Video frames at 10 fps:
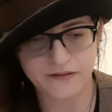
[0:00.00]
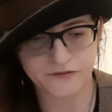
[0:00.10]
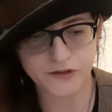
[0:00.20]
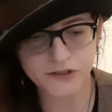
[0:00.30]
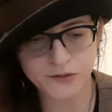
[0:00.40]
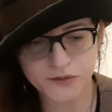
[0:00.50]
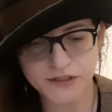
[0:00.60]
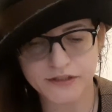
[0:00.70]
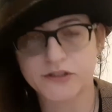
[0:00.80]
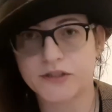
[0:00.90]
first we're
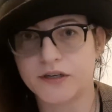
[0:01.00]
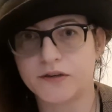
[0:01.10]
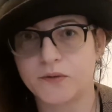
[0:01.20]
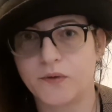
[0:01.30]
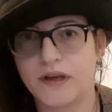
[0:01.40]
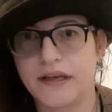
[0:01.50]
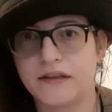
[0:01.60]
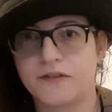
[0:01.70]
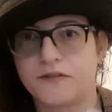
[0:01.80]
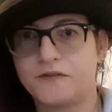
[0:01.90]
going to start
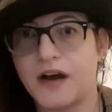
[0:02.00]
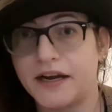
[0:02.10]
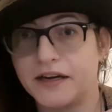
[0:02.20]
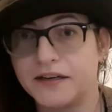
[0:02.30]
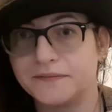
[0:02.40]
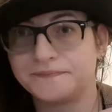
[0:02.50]
with fire.